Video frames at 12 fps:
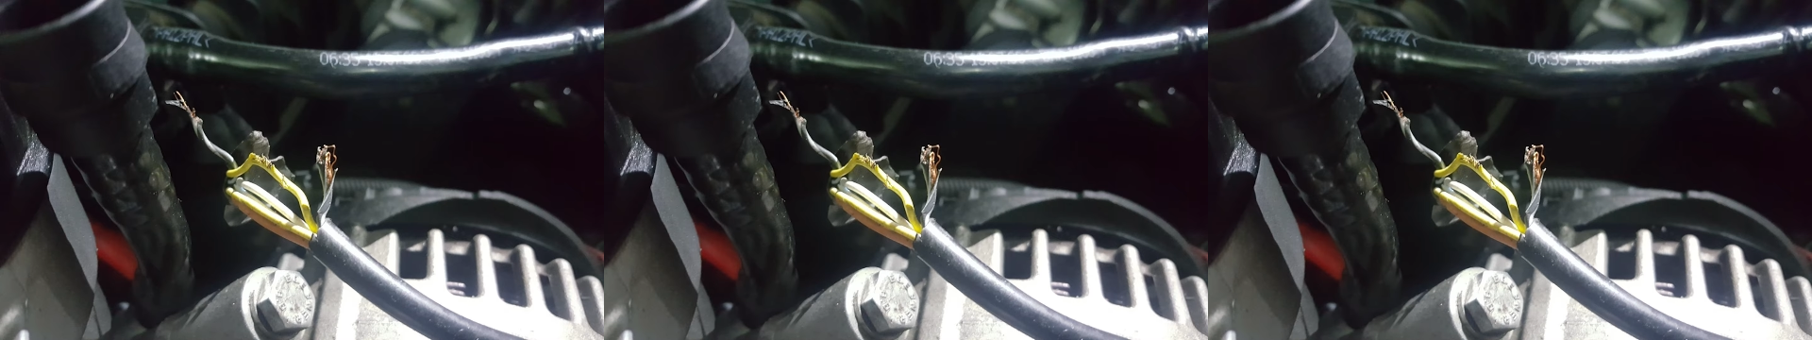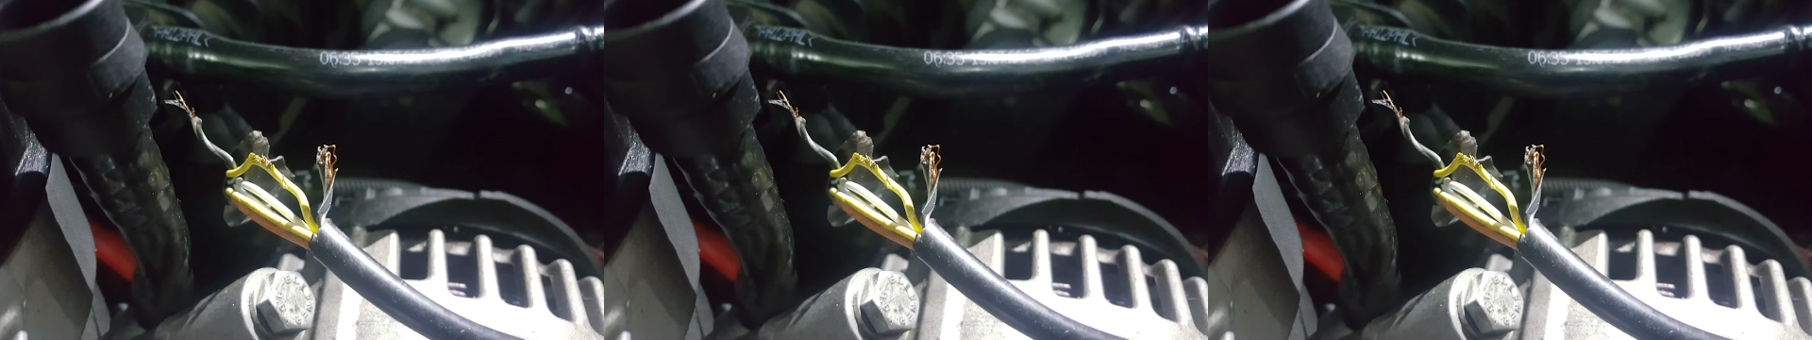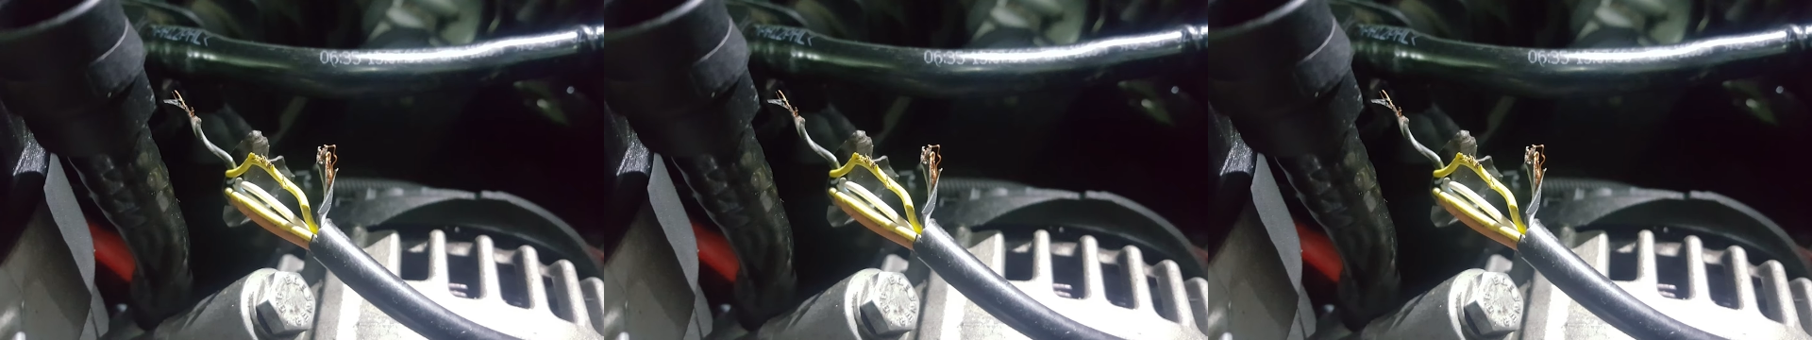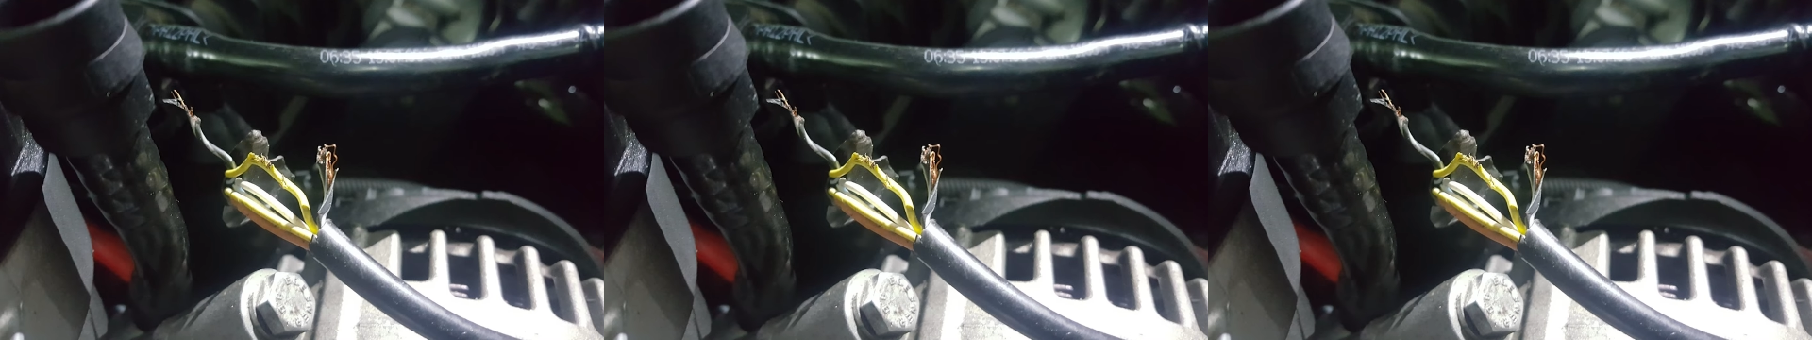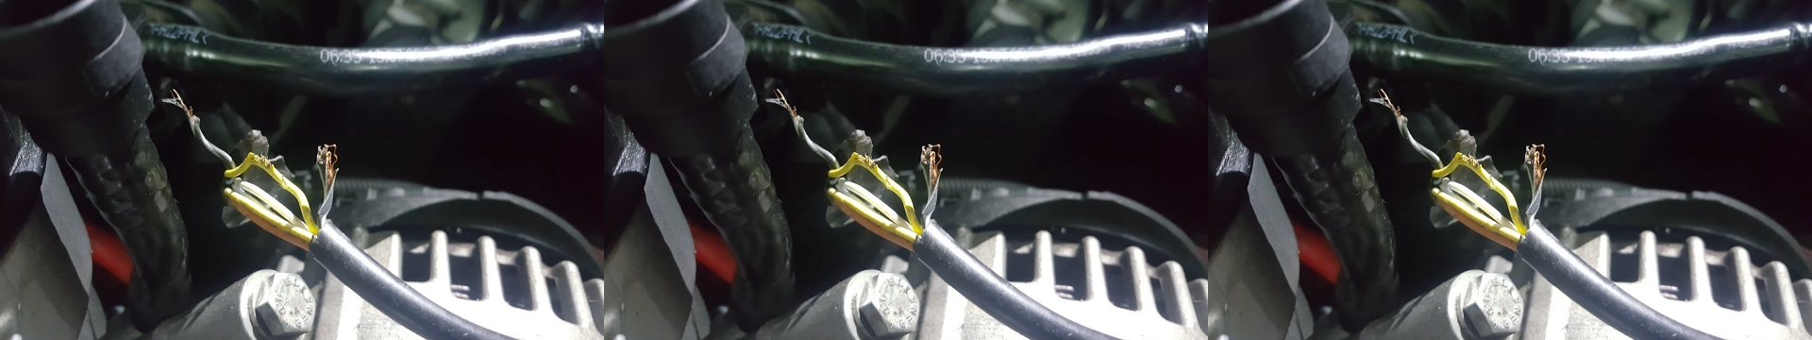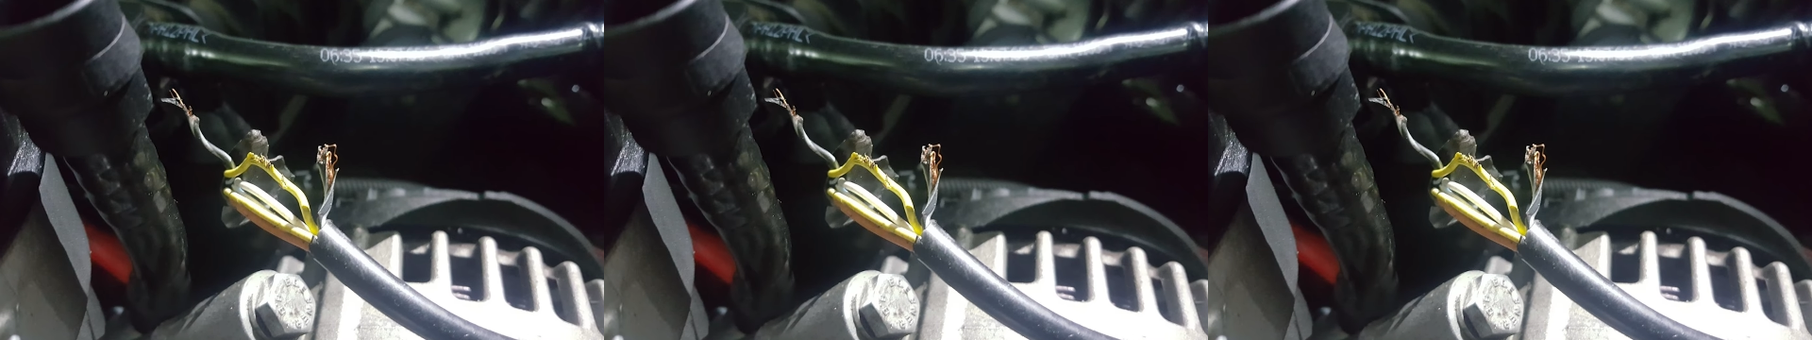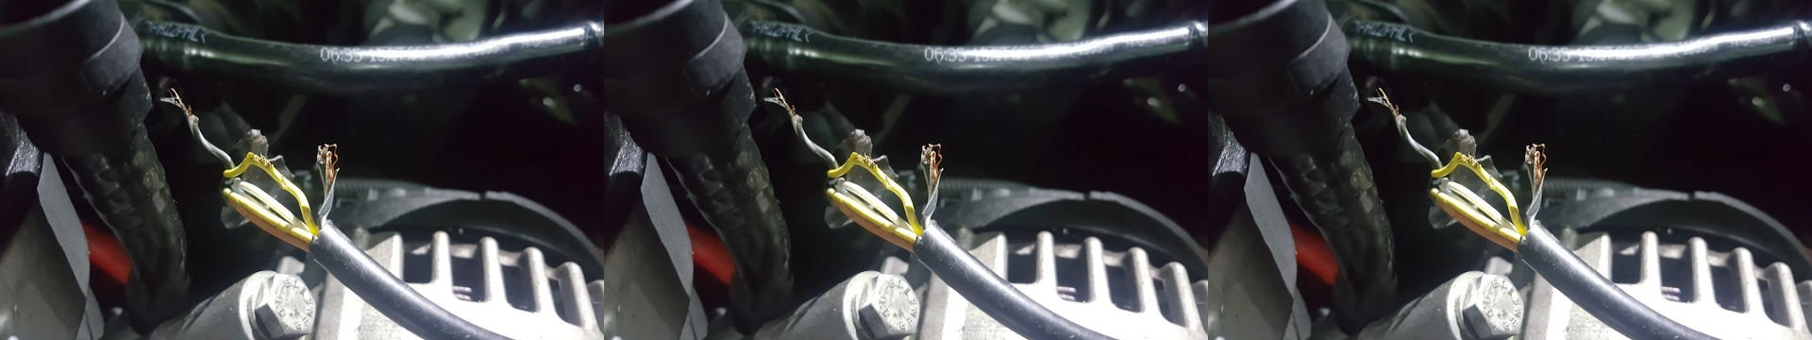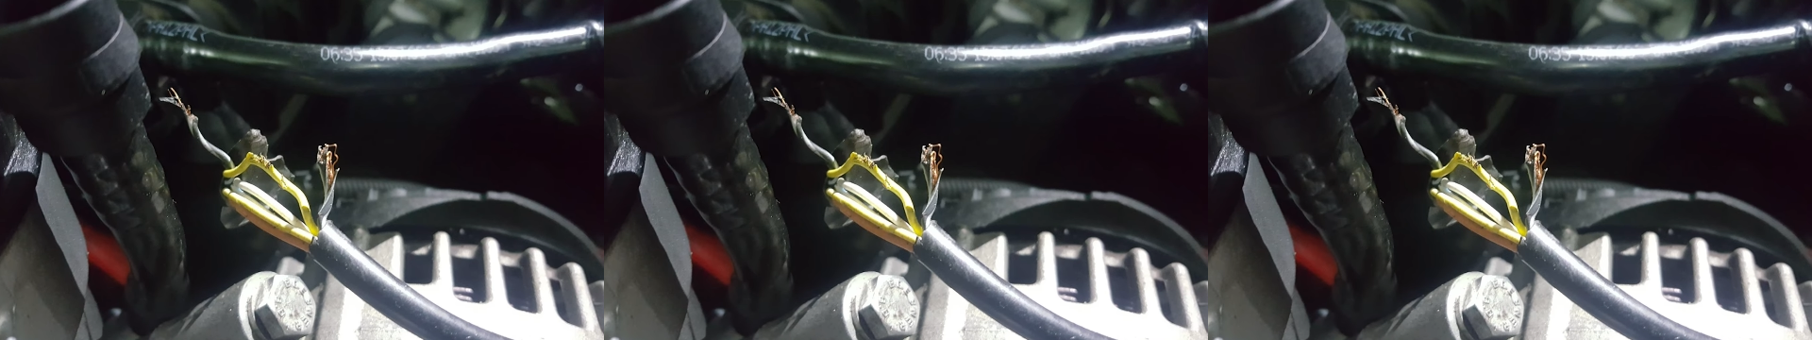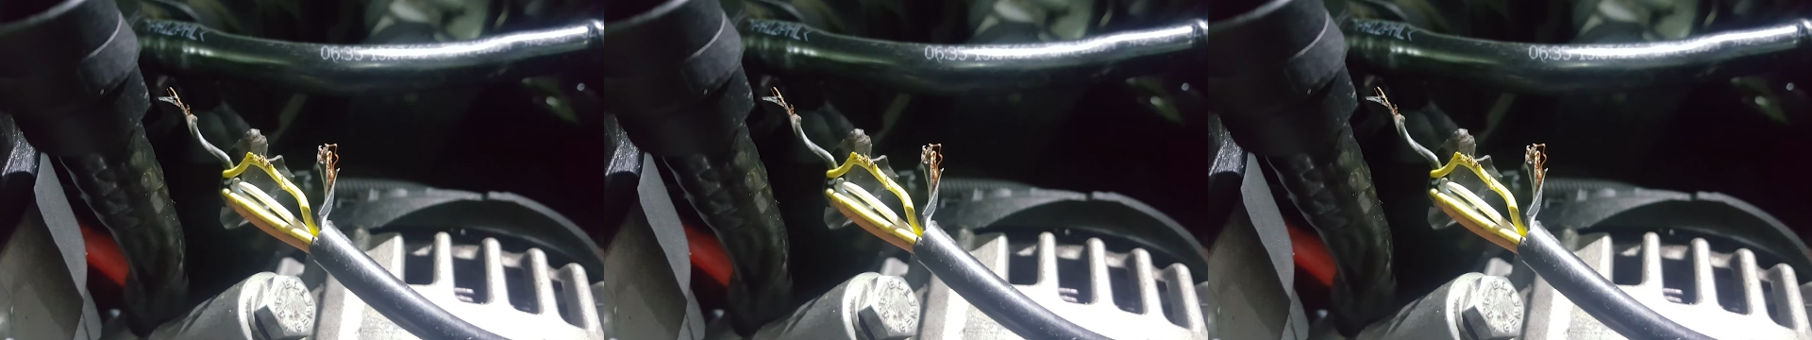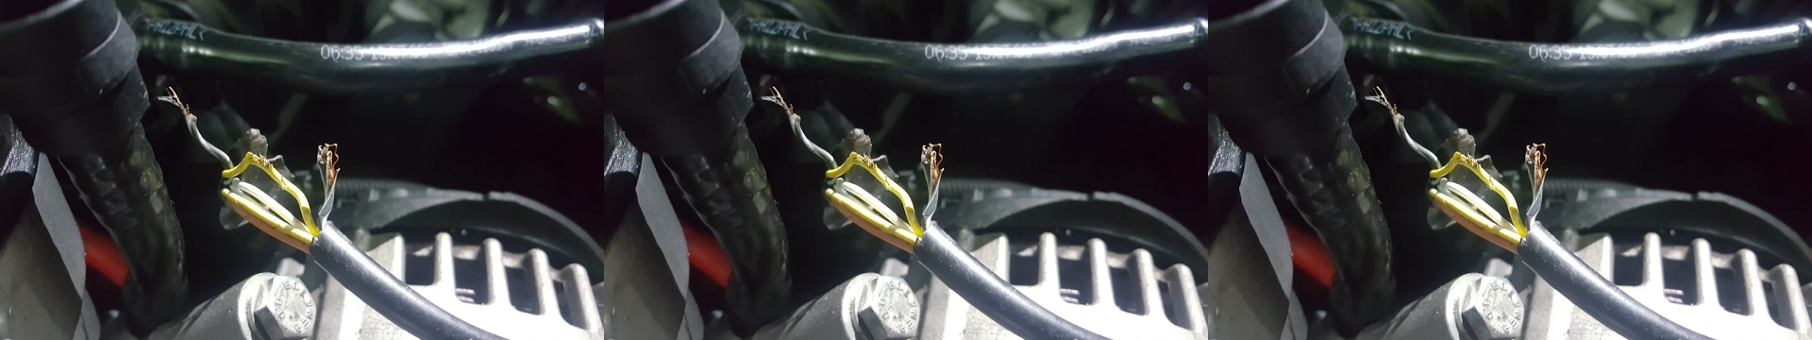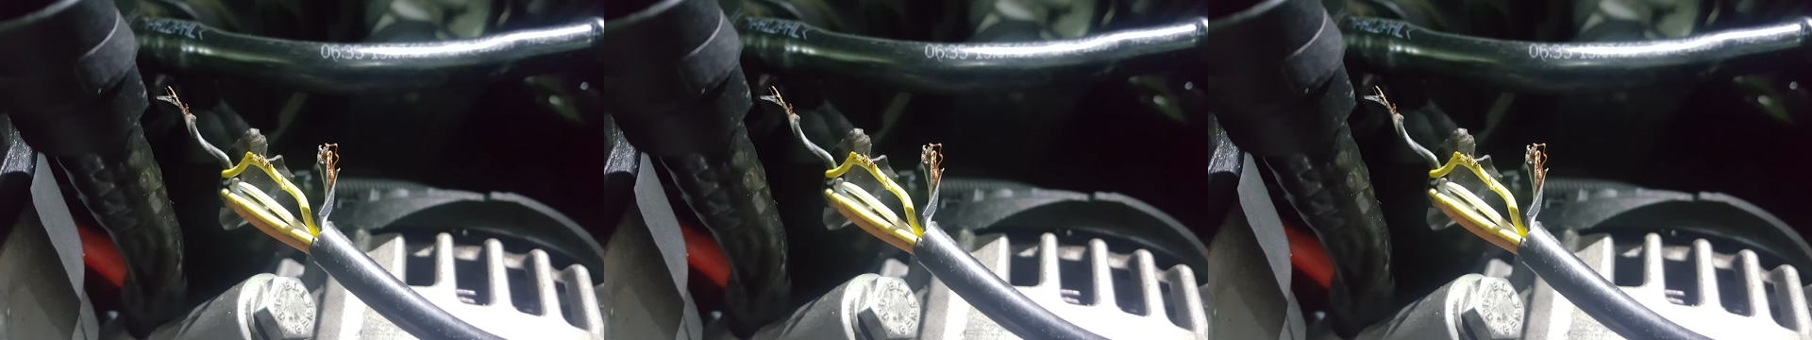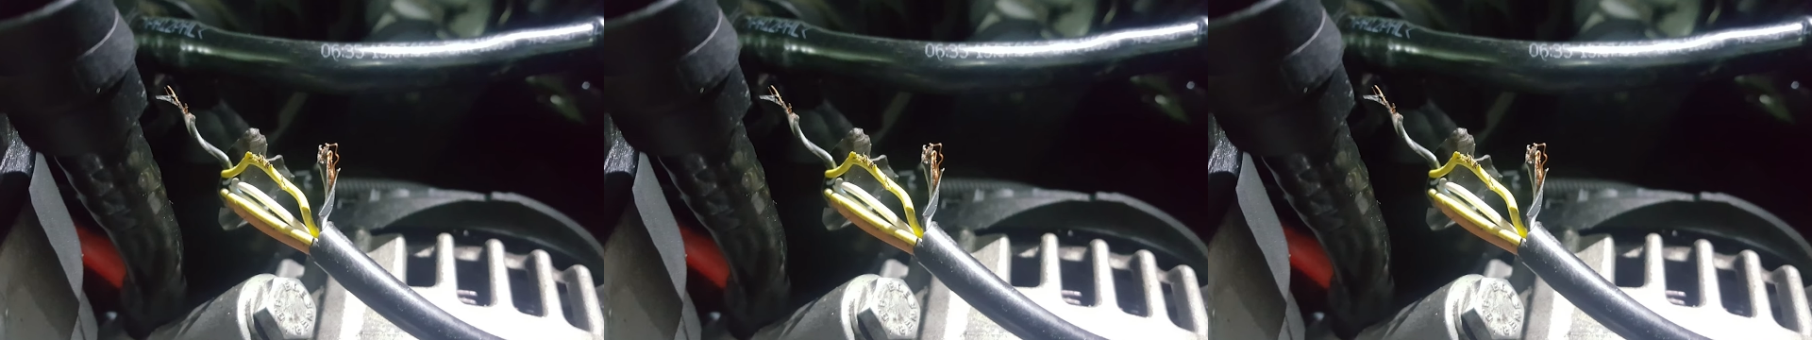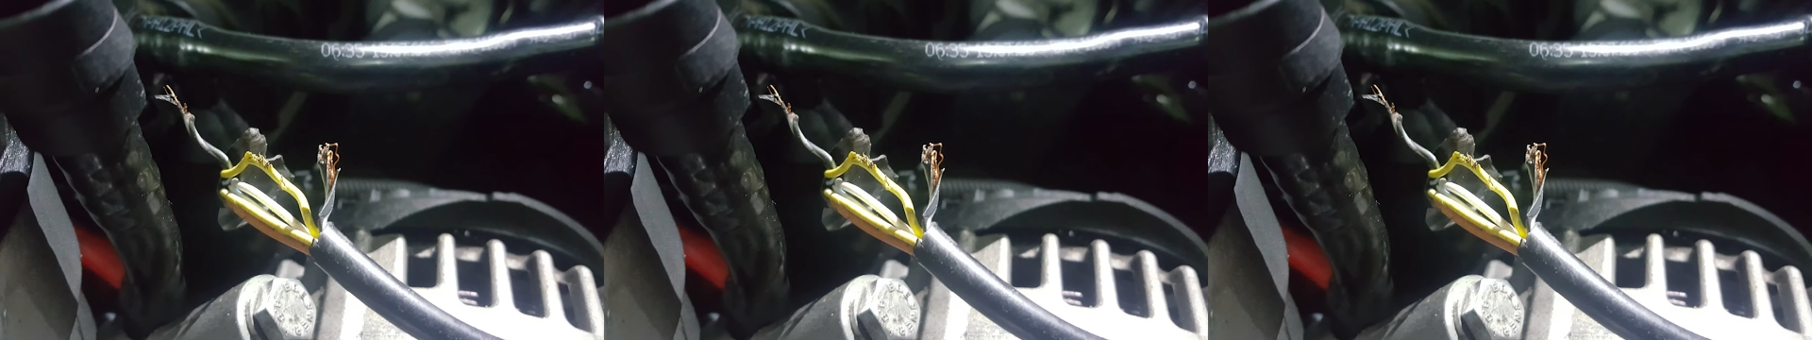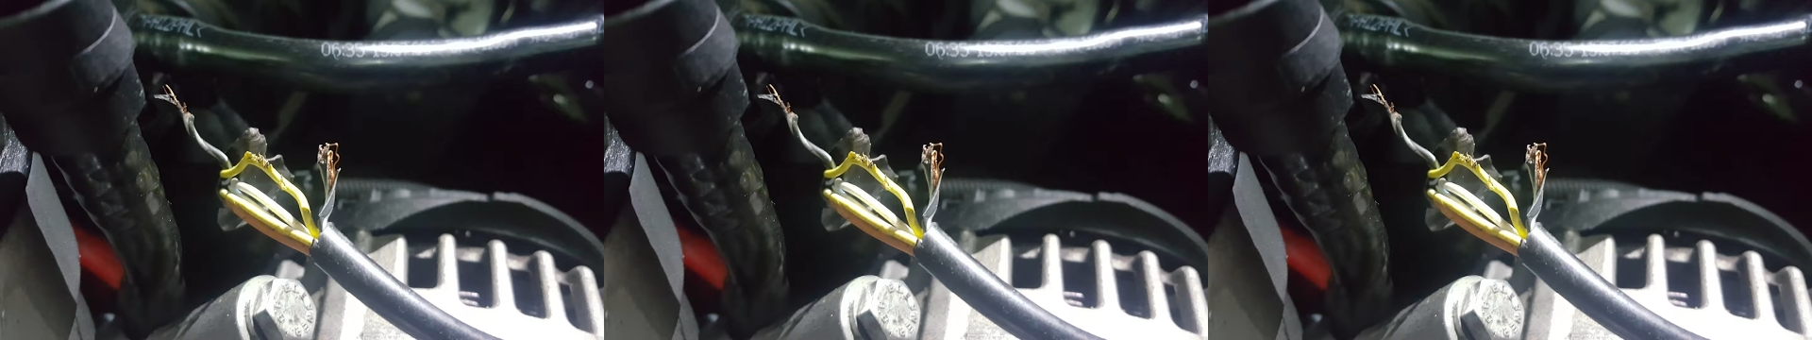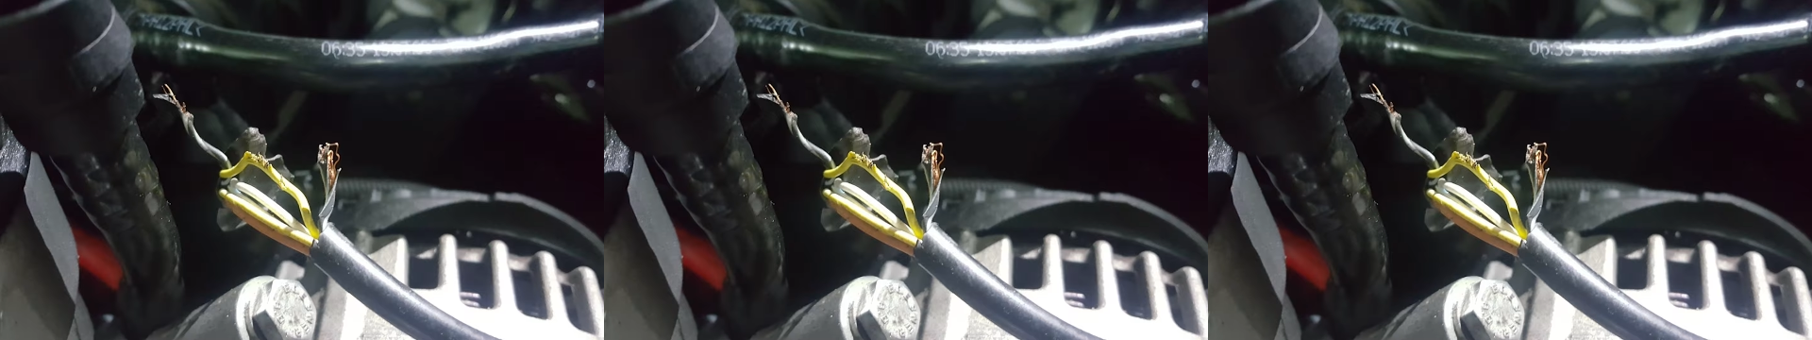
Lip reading: [unreadable: no face in view]